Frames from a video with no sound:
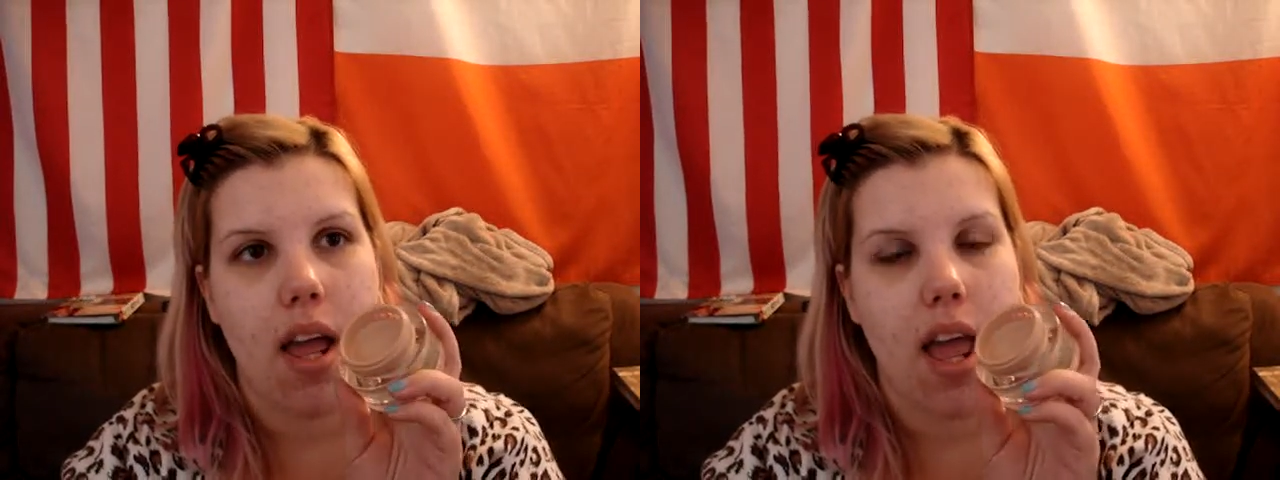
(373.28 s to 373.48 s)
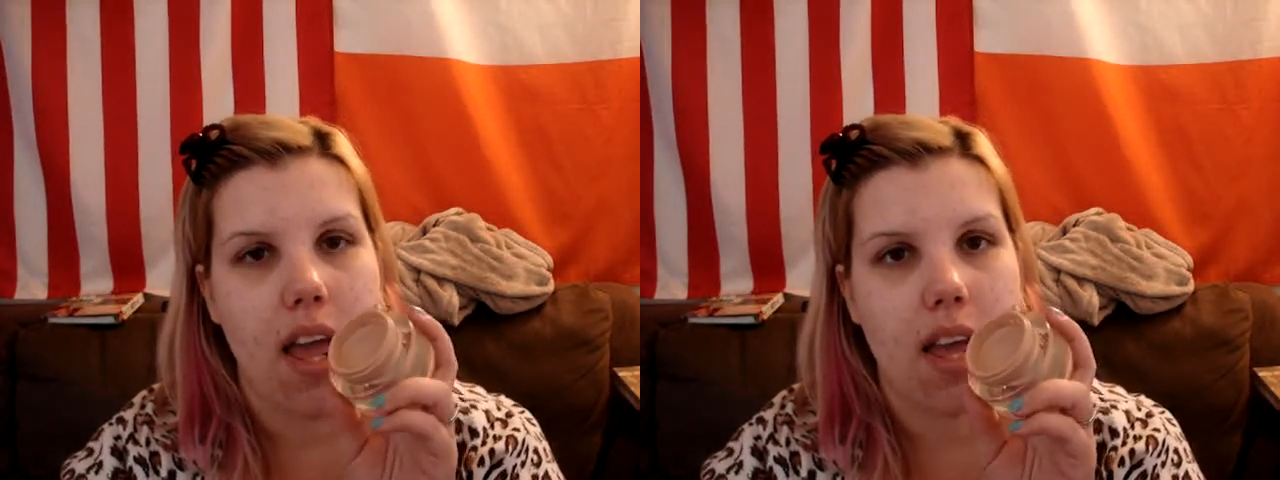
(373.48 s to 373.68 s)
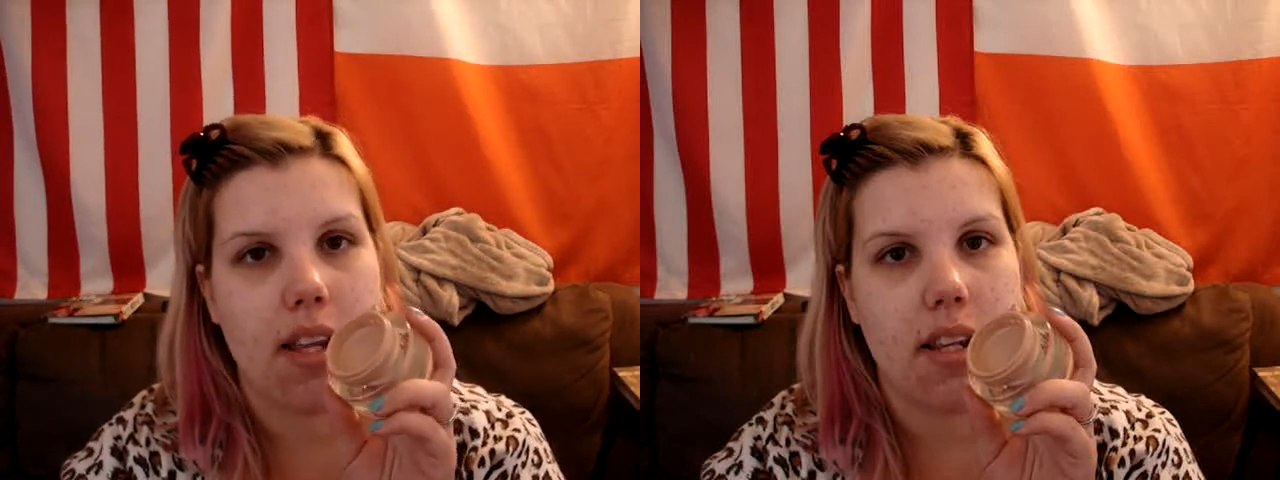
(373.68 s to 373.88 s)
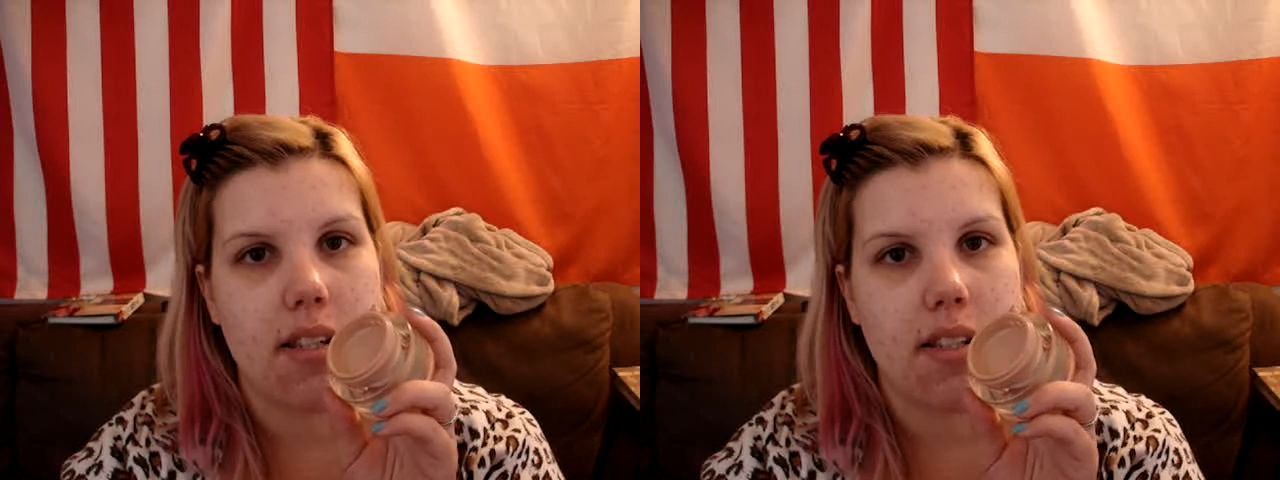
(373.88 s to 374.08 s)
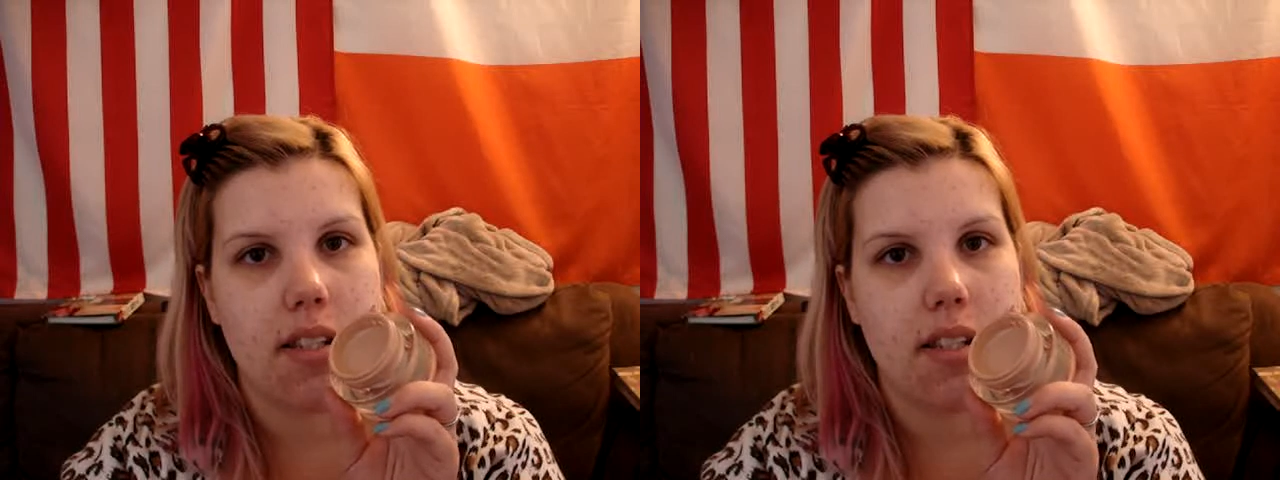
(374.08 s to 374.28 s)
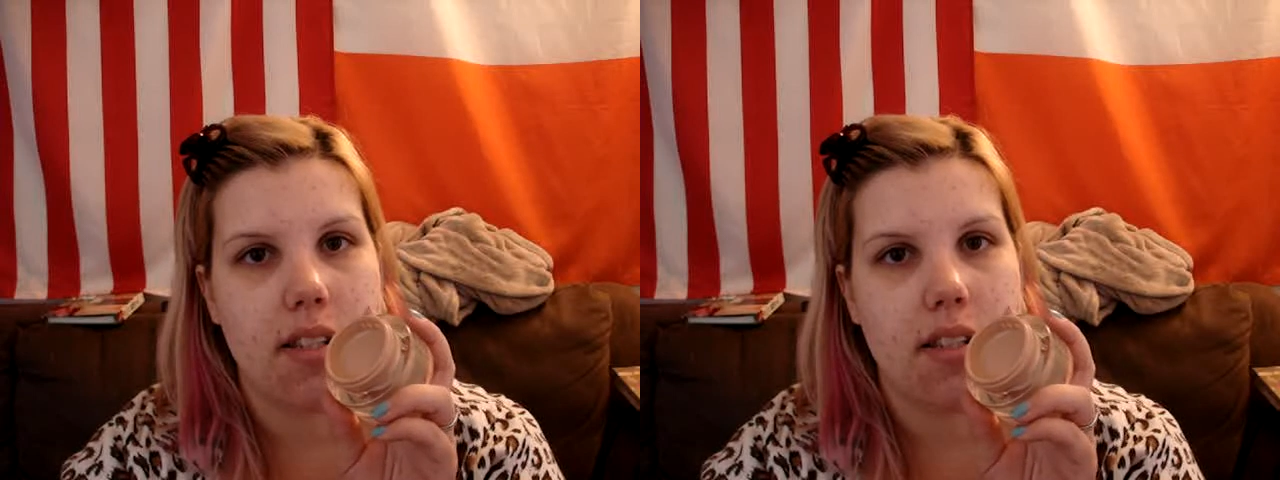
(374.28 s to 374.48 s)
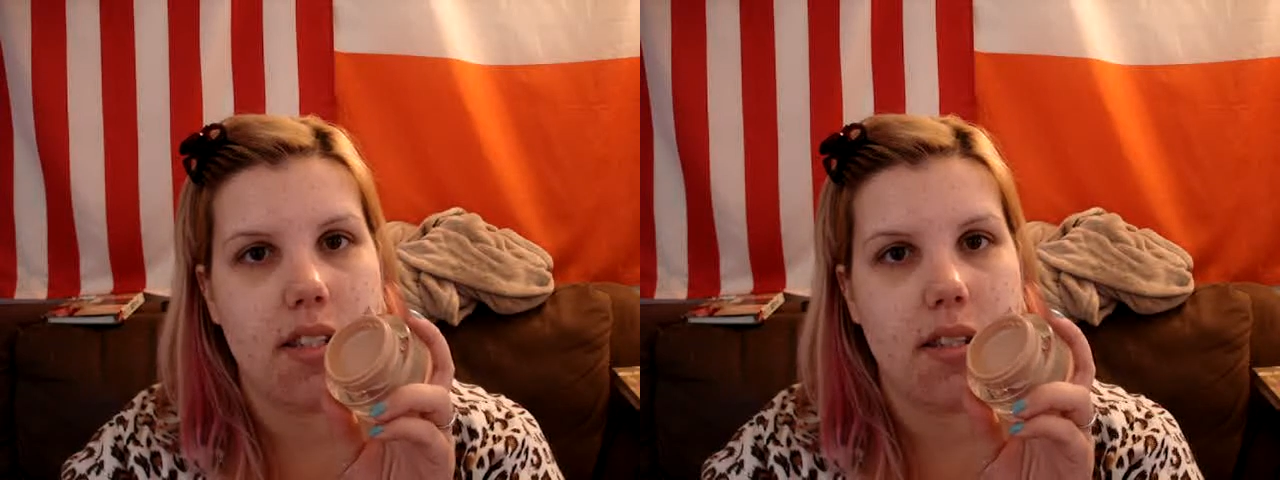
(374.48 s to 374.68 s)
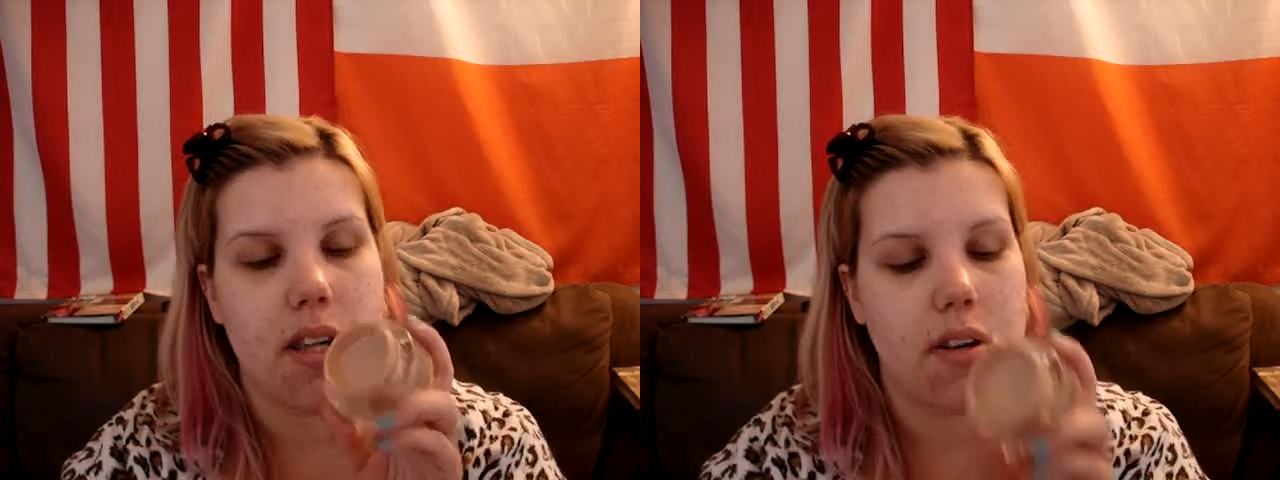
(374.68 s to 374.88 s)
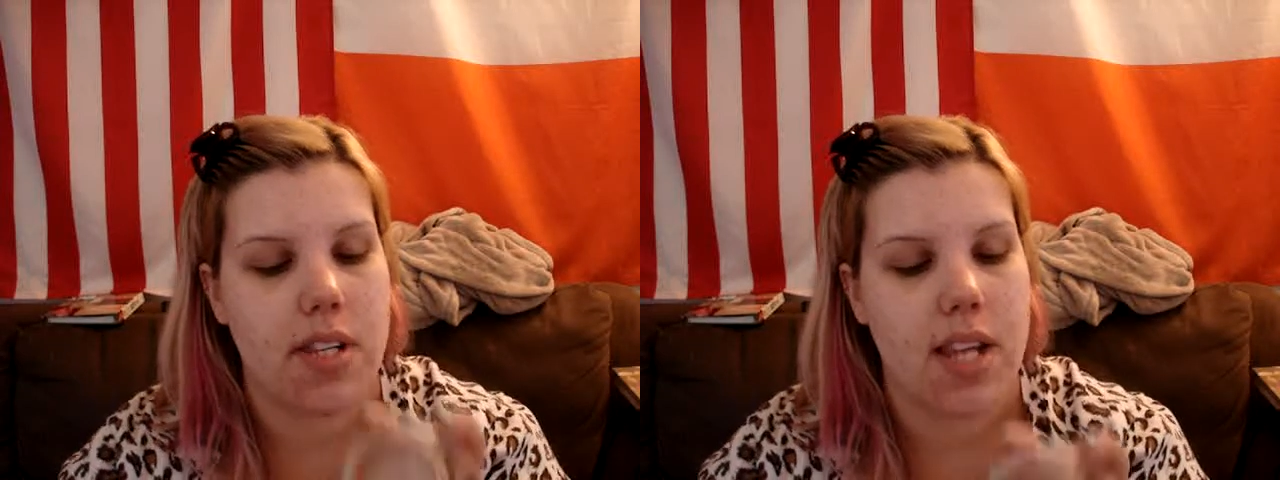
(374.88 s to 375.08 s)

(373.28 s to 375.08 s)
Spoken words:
and, you know,